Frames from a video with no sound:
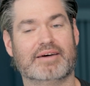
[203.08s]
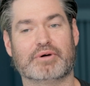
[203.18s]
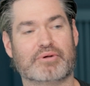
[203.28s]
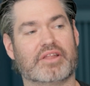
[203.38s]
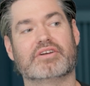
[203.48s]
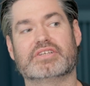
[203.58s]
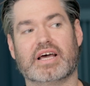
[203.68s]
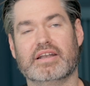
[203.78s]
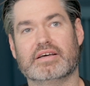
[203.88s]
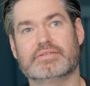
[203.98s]
My brother
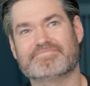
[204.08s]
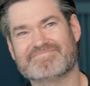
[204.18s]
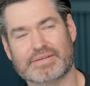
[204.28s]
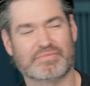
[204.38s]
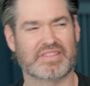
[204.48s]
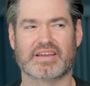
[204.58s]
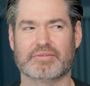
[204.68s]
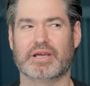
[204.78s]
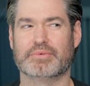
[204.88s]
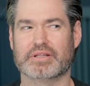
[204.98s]
said, I'm
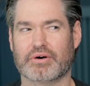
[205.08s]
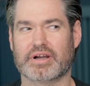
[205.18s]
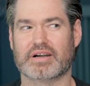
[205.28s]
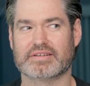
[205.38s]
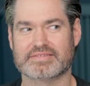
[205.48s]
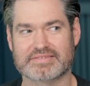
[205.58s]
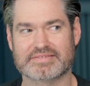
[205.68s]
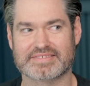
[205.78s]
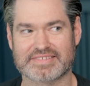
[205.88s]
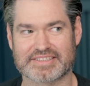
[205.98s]
thinking maybe lawyer.
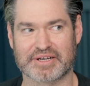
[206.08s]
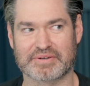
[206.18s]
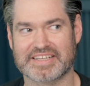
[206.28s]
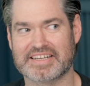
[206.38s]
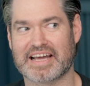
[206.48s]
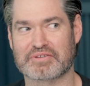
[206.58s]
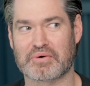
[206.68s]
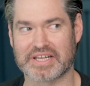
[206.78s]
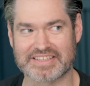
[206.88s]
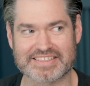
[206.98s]
So he didn't have
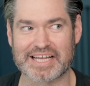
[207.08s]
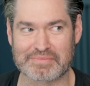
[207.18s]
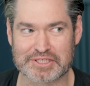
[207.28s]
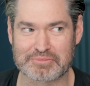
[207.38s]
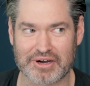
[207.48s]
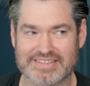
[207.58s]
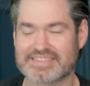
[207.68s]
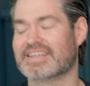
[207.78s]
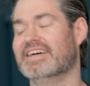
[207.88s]
quite the same response.